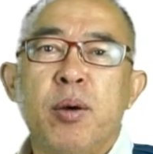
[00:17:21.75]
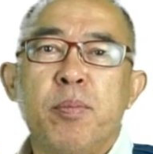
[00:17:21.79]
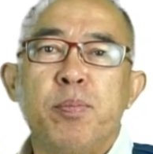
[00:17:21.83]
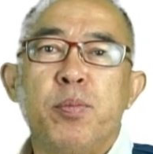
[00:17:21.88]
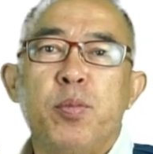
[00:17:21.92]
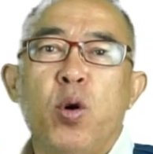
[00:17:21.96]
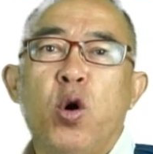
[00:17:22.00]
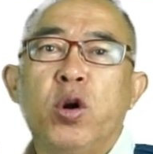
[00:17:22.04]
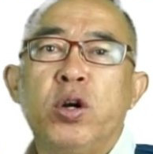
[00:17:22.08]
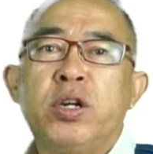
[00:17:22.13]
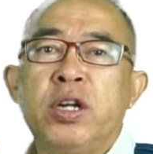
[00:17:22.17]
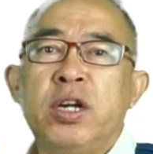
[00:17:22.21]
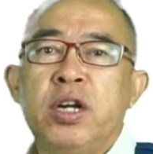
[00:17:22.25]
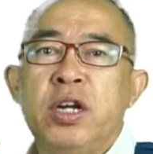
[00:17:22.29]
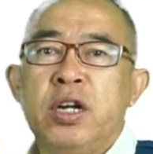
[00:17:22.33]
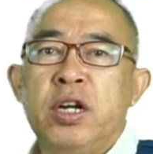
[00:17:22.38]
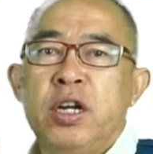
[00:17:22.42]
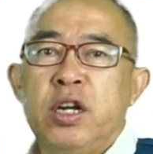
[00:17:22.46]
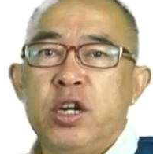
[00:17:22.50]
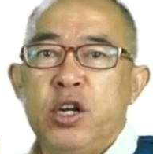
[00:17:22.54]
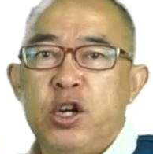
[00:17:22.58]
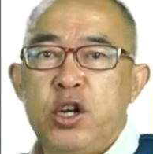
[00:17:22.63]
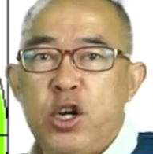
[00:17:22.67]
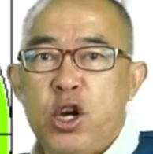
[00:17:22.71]
both
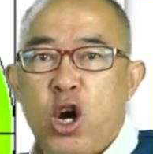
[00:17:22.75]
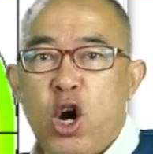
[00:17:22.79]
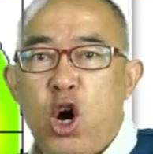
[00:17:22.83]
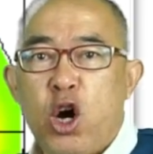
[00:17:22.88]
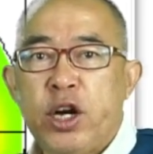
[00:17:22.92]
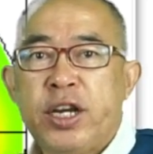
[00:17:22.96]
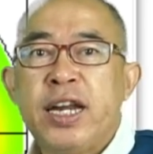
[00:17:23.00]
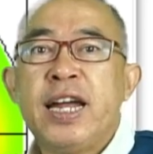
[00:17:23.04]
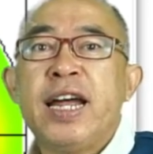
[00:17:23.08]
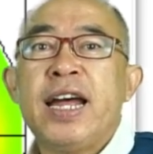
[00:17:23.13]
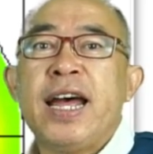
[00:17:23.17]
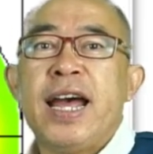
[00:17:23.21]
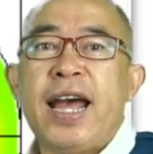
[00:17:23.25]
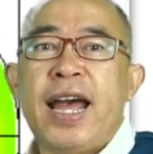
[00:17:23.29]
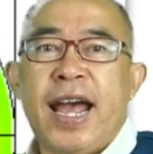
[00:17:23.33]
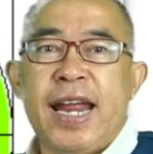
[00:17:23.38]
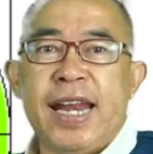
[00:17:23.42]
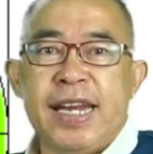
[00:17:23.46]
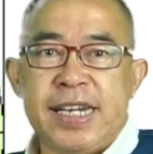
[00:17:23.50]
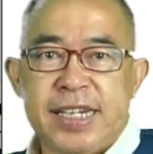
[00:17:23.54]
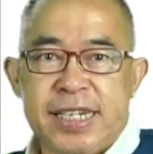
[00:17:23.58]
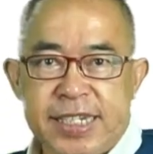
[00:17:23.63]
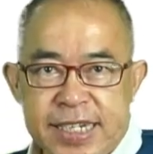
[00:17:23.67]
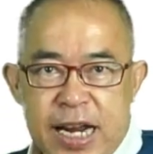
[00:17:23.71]
north
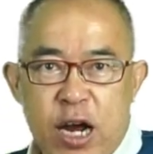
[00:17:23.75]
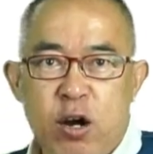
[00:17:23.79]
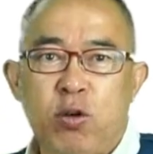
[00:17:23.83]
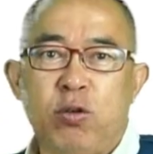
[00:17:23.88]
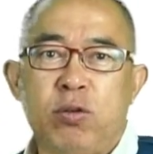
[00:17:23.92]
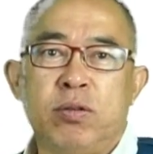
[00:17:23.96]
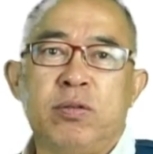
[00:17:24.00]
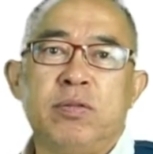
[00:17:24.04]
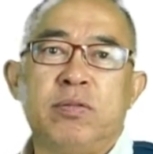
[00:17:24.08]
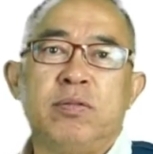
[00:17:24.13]
and south.